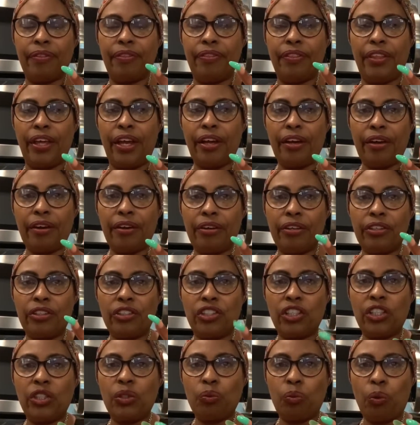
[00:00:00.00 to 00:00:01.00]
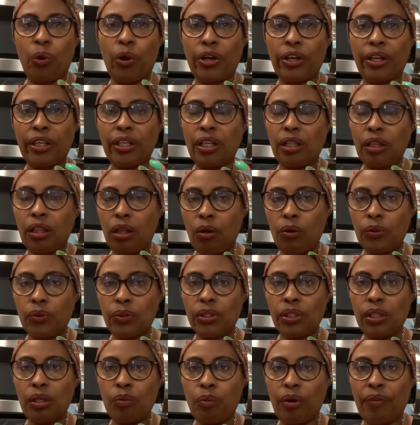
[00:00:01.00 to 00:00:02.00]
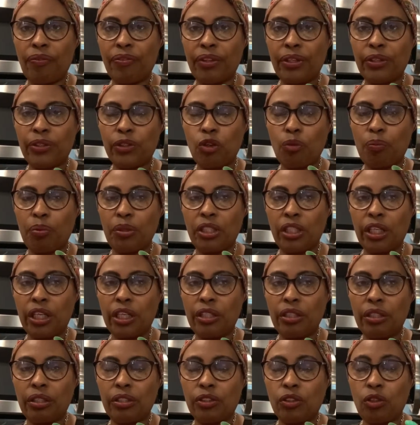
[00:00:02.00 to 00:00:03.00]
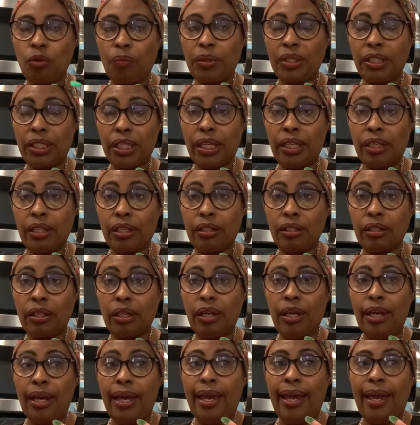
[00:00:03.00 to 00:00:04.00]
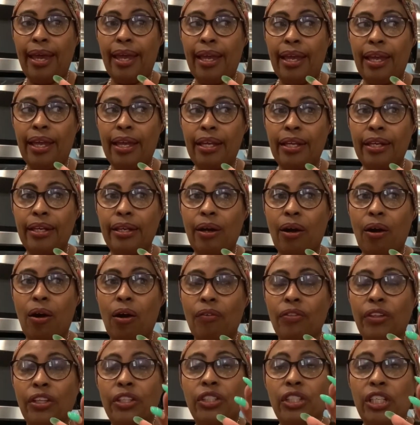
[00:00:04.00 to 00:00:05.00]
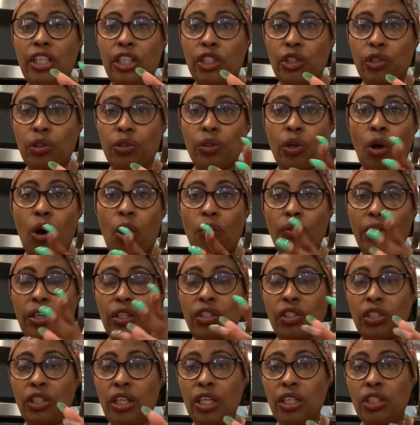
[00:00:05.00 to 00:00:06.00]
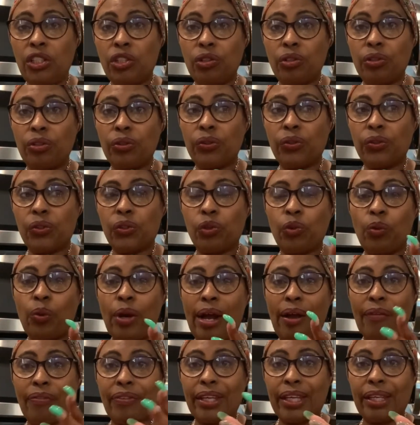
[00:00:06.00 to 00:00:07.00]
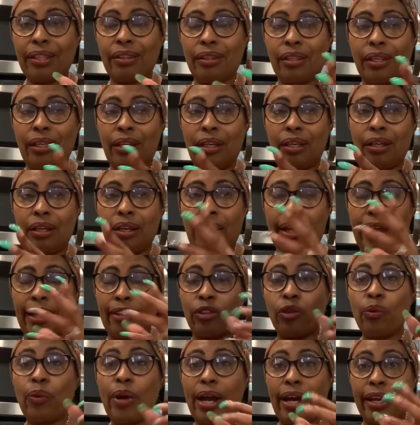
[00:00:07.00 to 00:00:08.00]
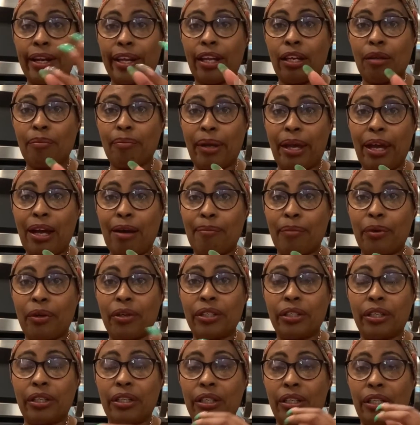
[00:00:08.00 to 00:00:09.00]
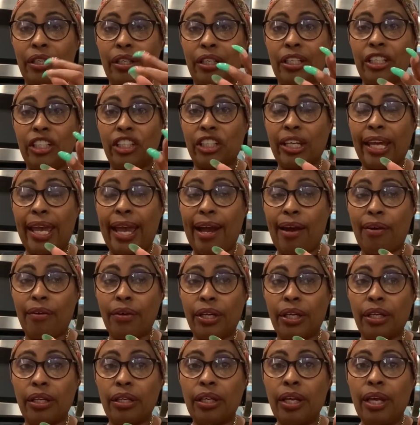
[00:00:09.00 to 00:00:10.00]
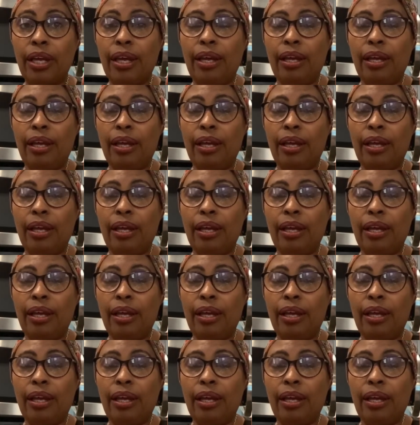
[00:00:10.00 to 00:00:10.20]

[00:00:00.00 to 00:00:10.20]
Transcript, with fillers: there she's working closely with the superintendent, and the teachers, all these teachers throughout the, the throughout Alabama and, and in each county,